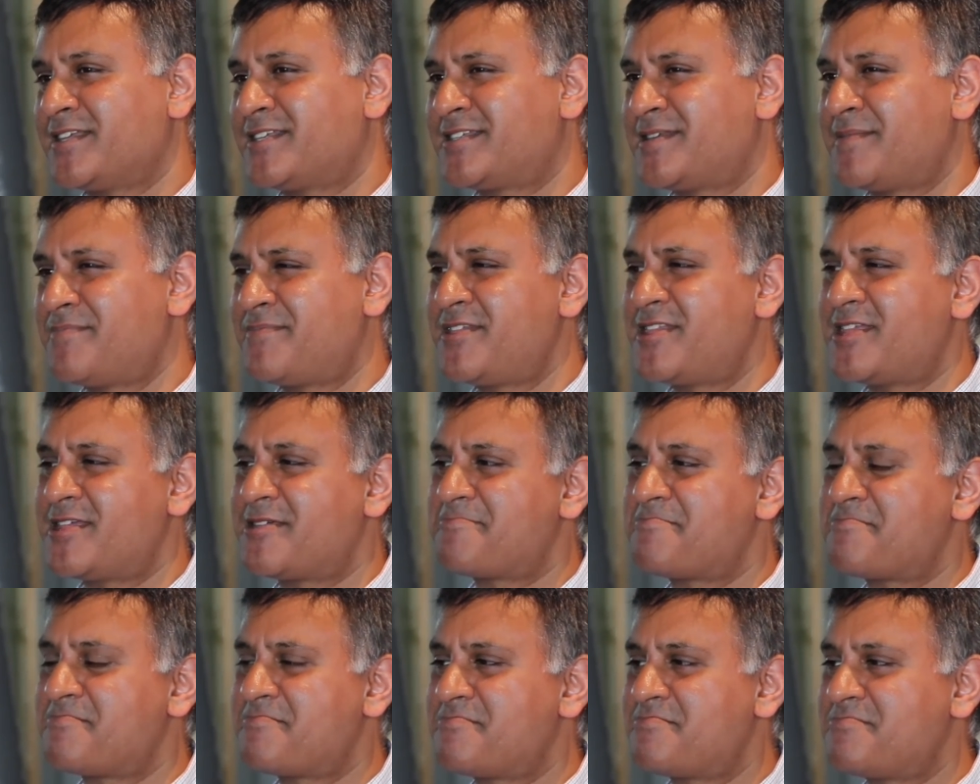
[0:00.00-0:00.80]
something
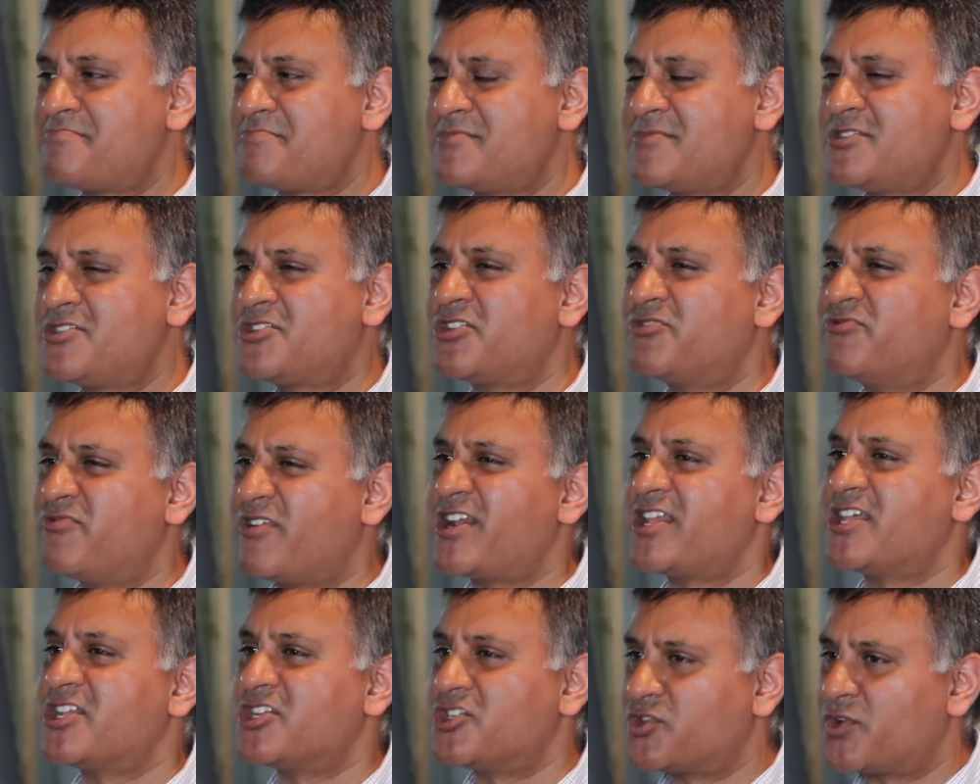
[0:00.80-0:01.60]
that you should
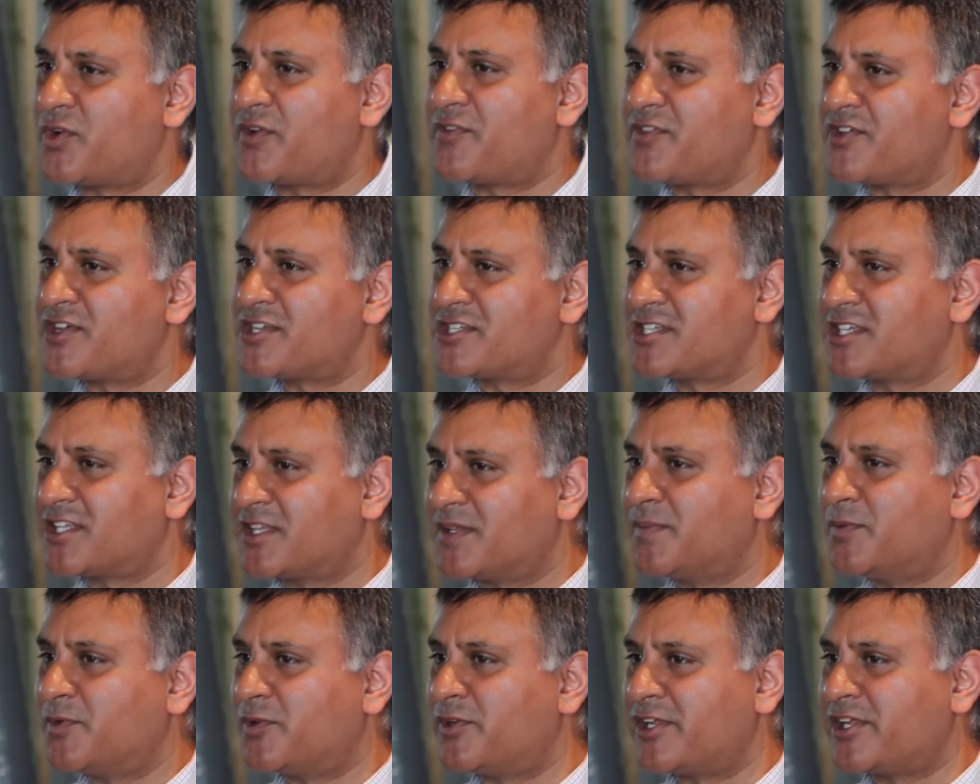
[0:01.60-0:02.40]
really enjoy first thing in
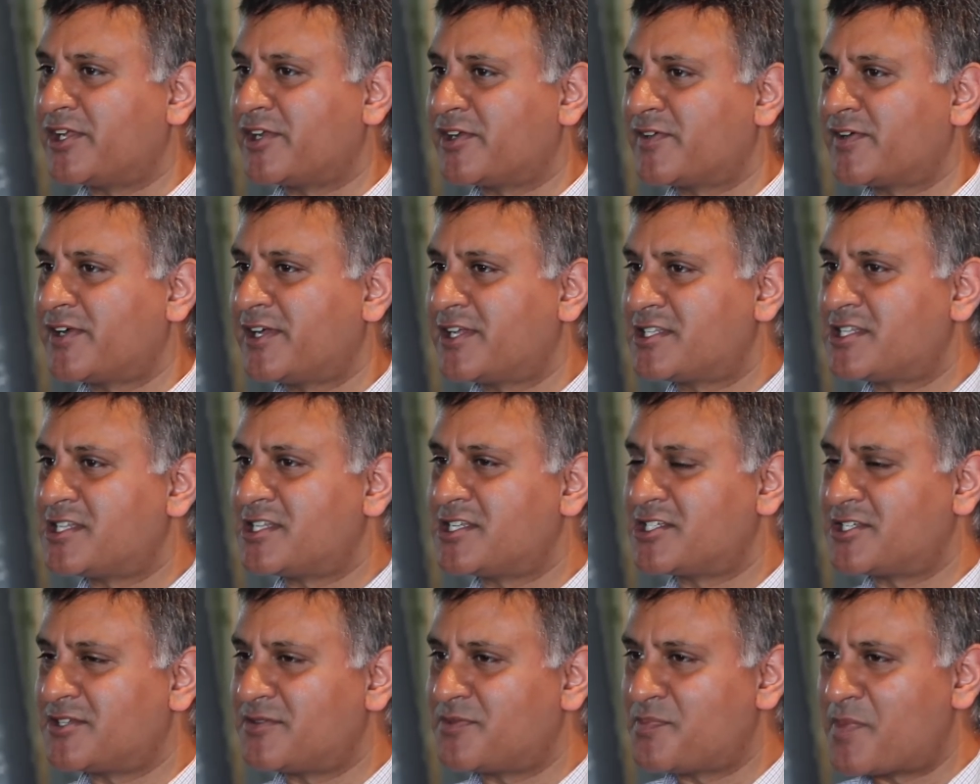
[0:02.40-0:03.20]
the morning, right?
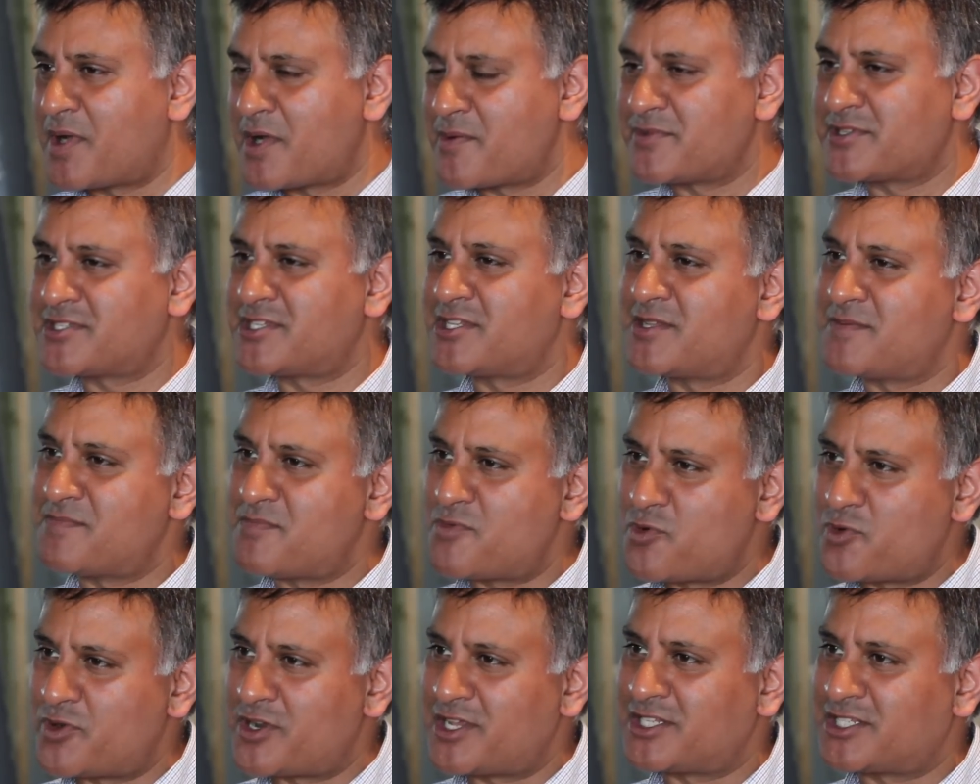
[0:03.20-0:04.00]
It's your moment in the
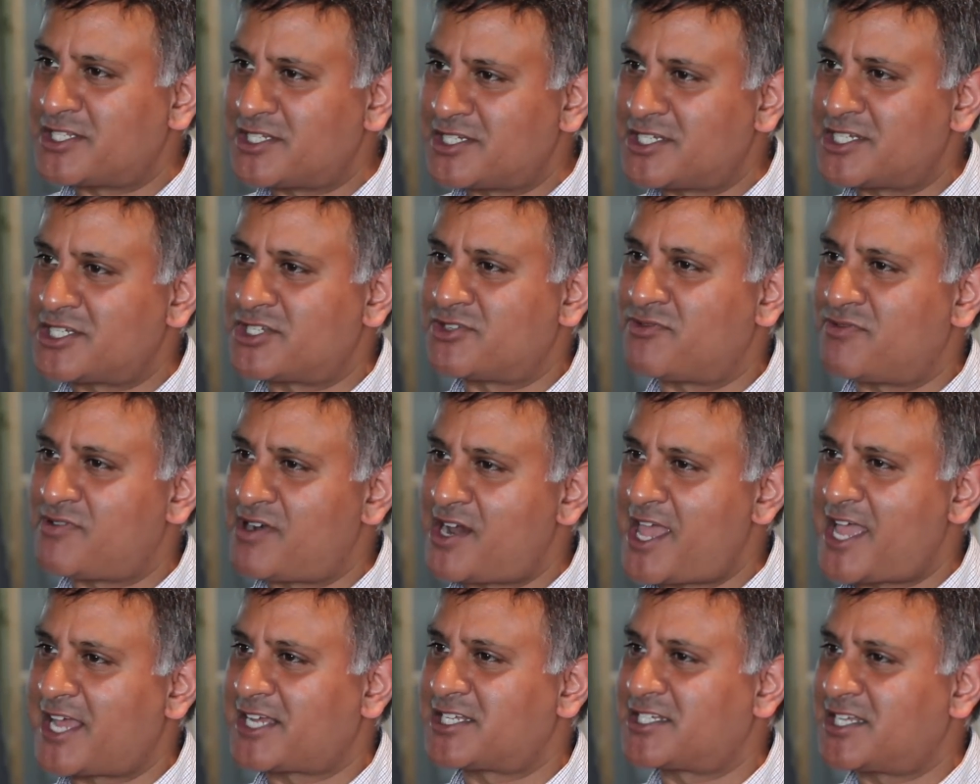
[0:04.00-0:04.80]
morning to just
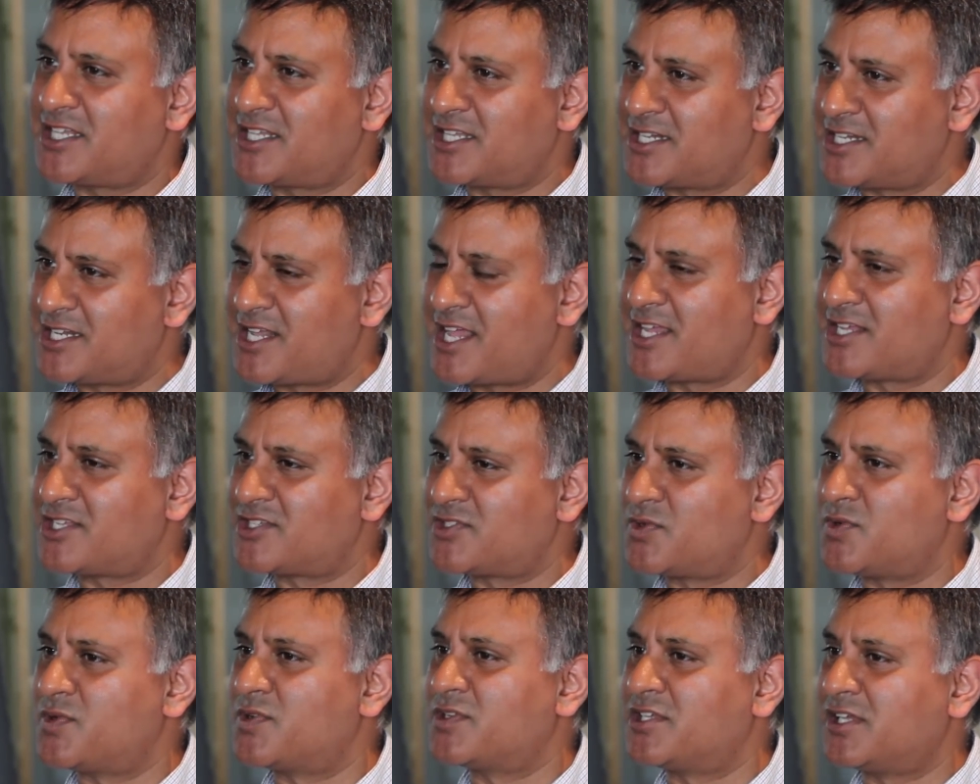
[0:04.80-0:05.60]
relax, get the day
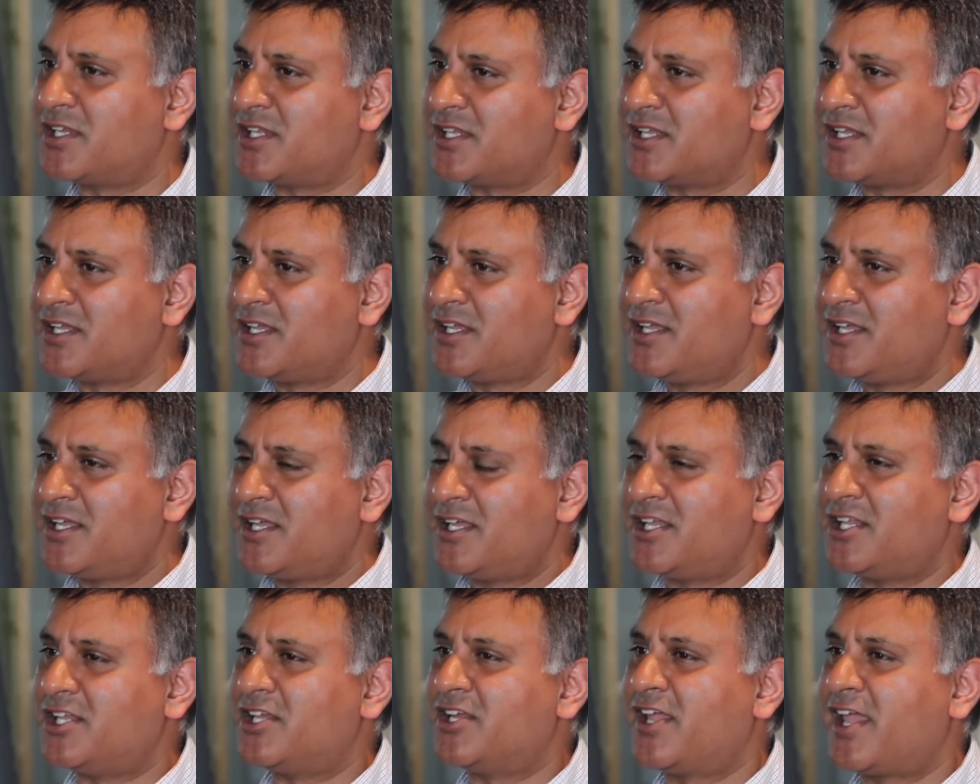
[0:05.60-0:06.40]
sorted
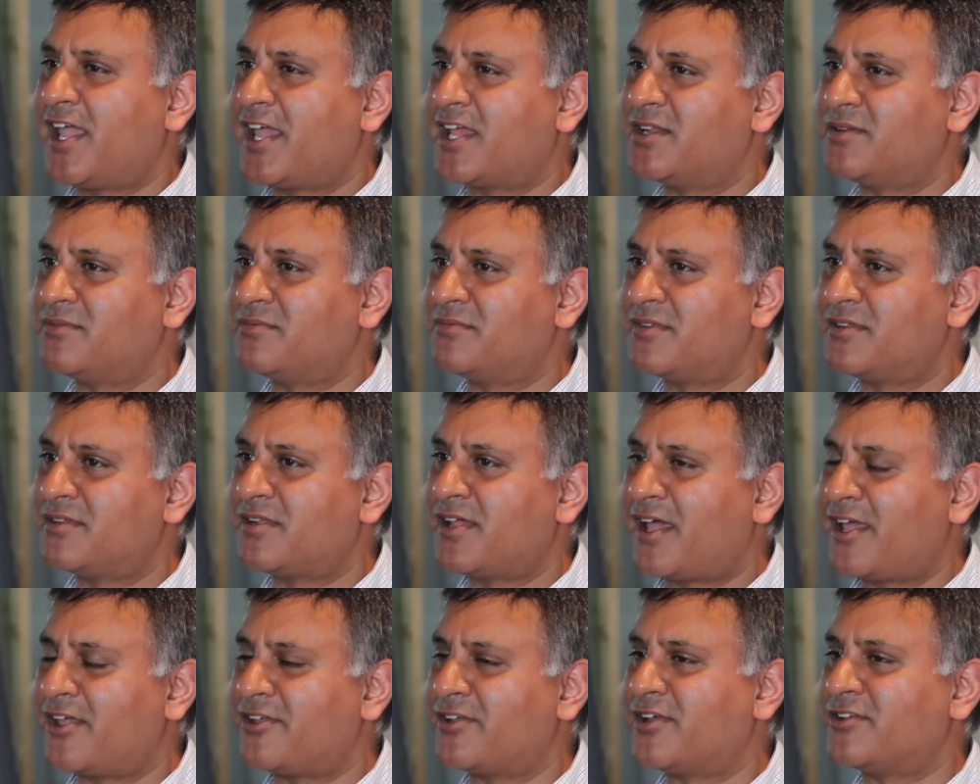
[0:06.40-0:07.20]
in your head and
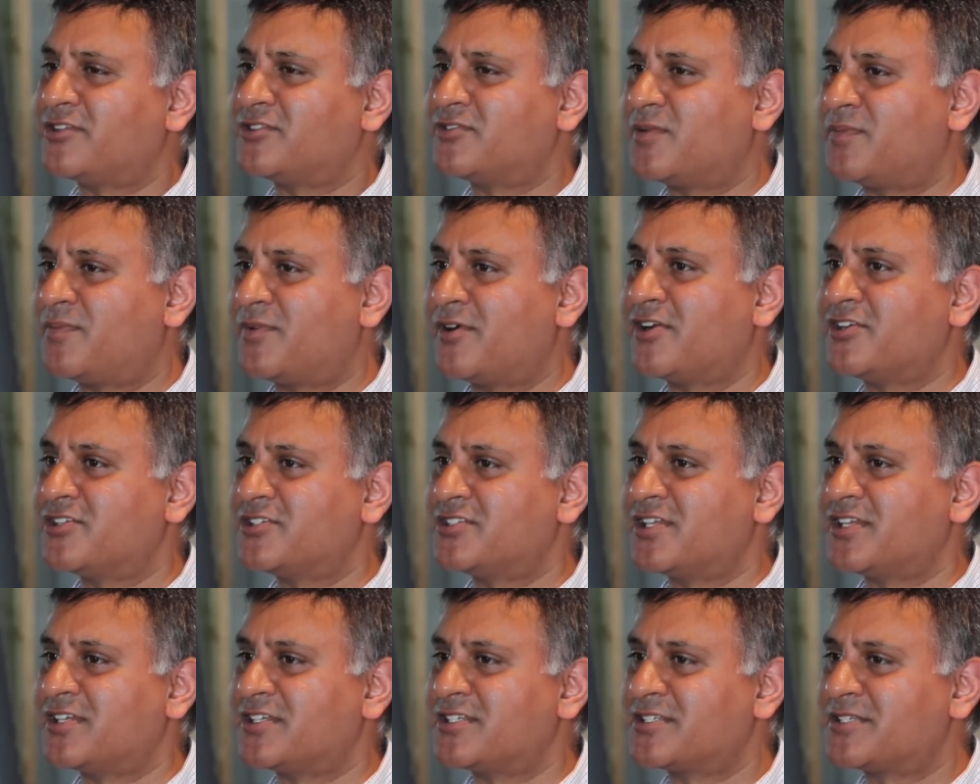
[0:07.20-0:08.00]
how you're going to
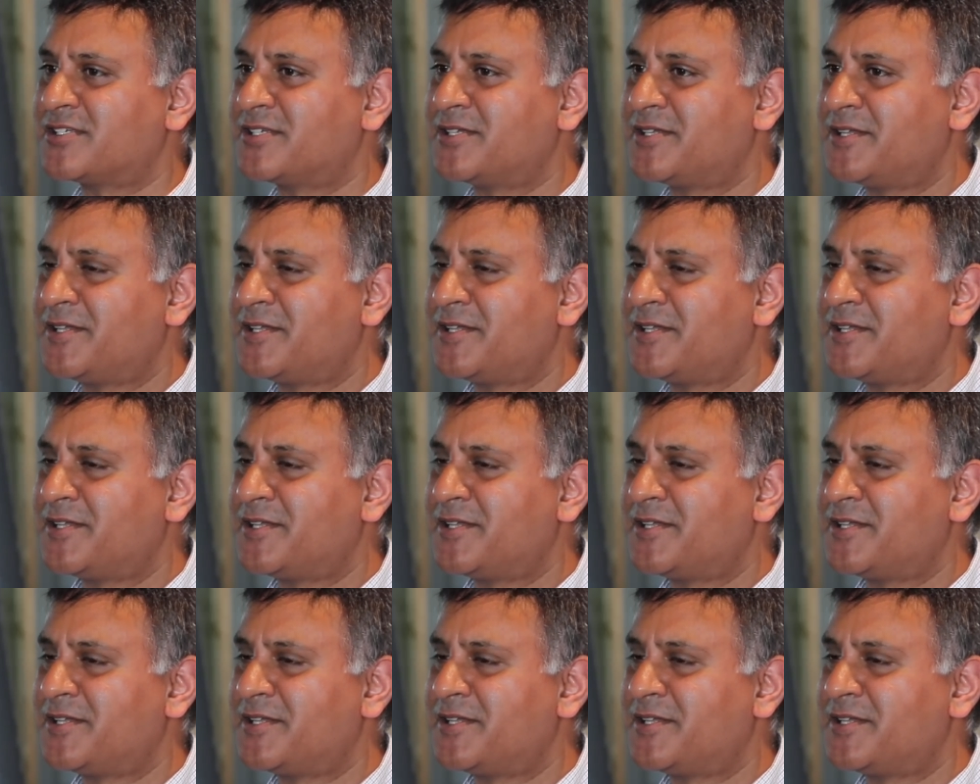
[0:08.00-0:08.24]
approach things.